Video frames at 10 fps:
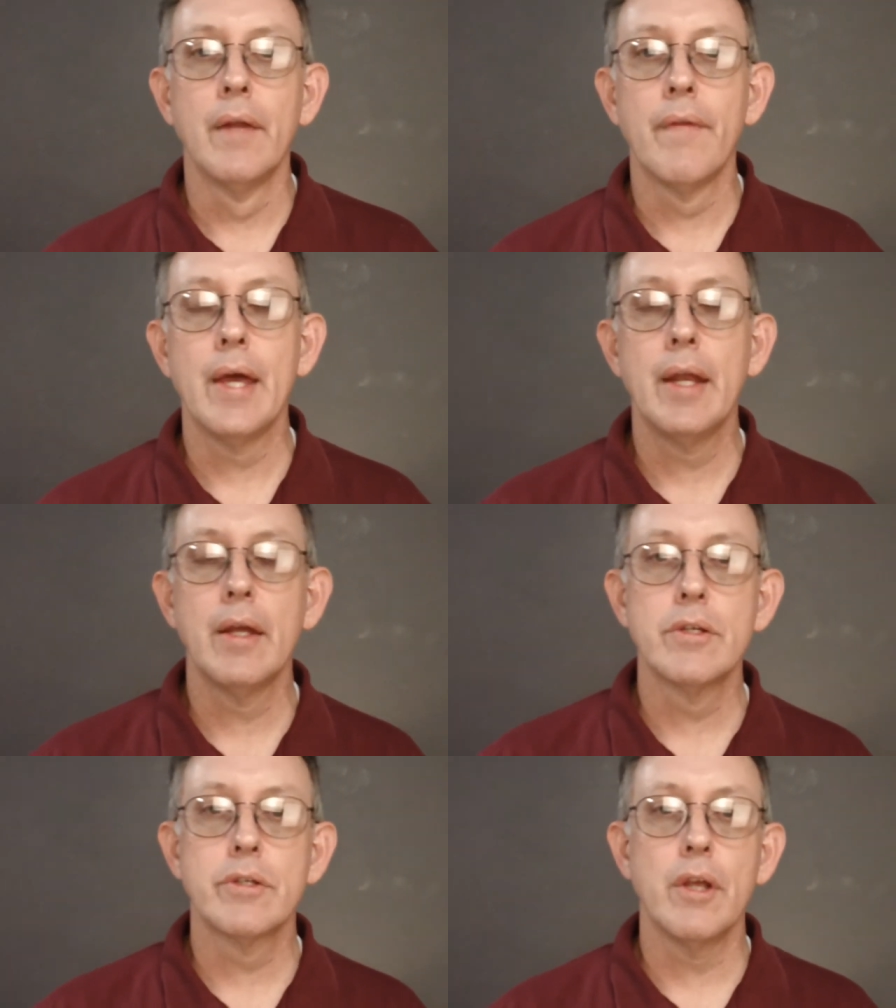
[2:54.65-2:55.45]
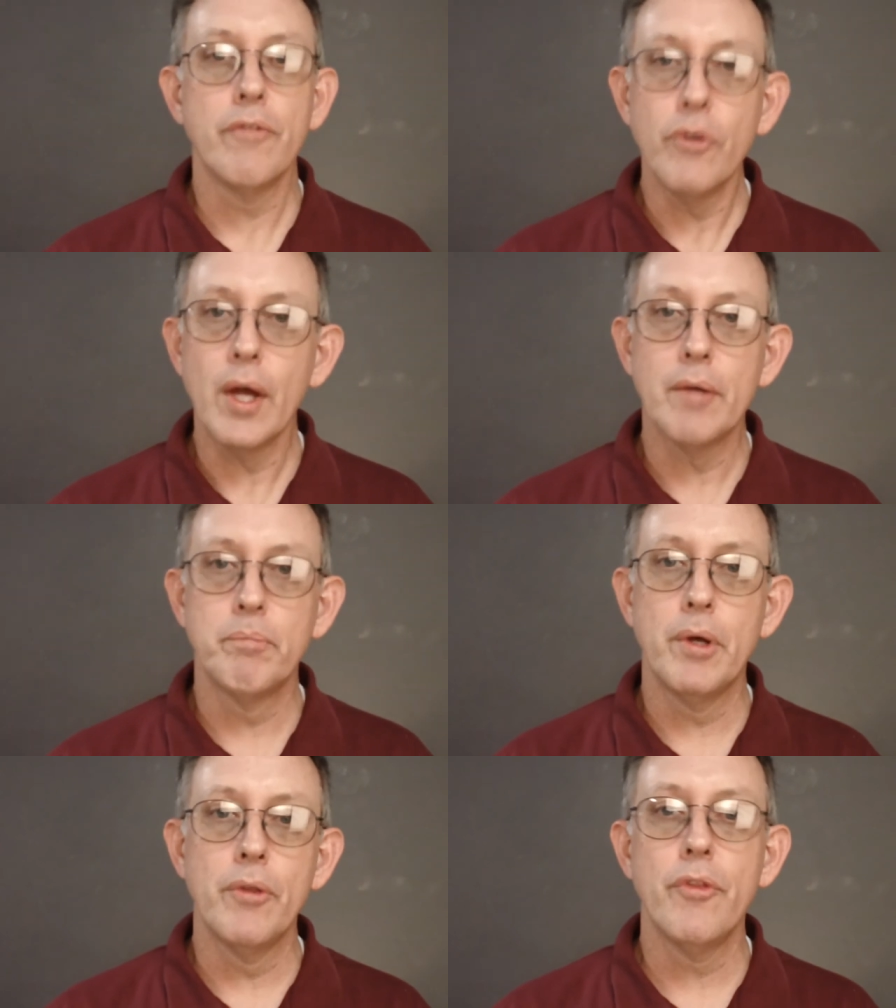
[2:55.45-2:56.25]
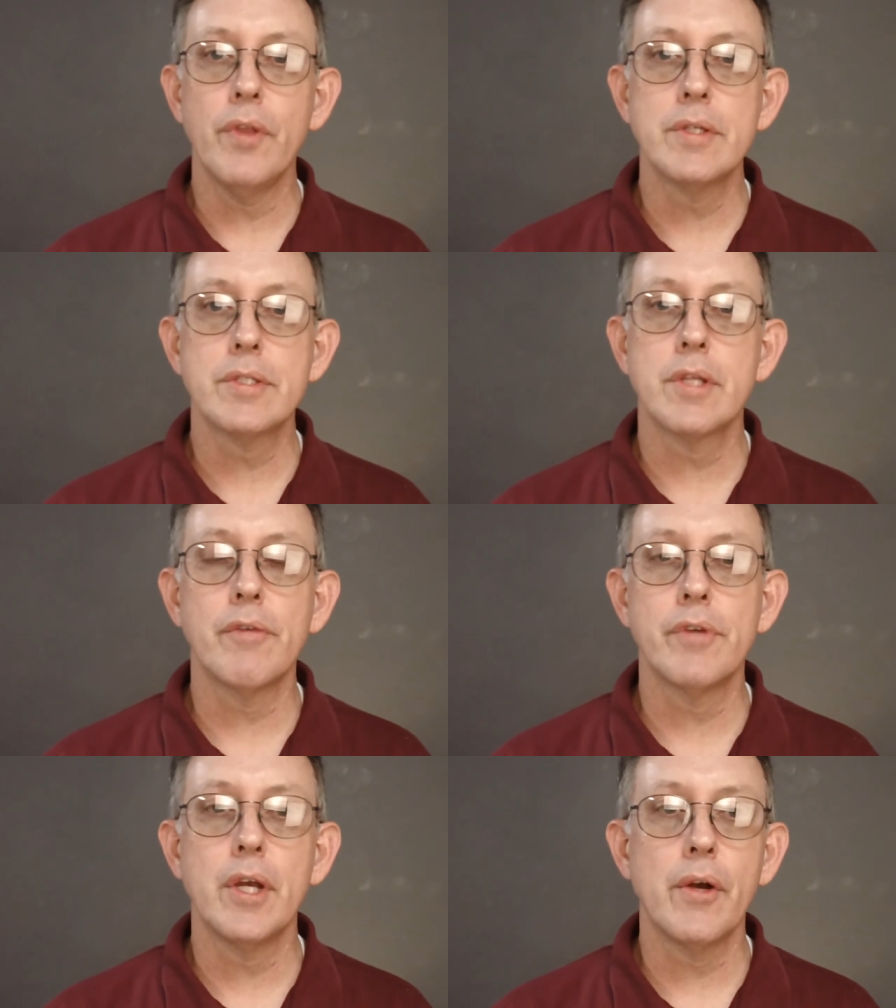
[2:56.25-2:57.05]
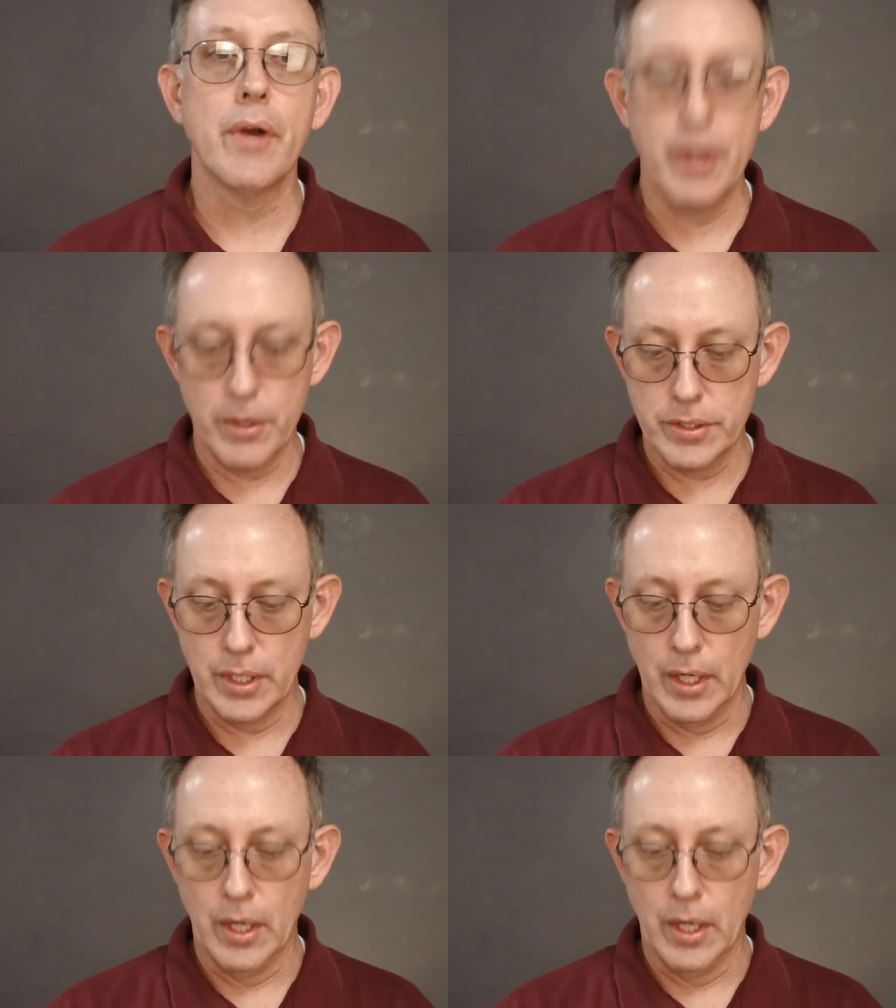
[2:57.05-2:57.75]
That is, if you have both of these stuffed in your ears,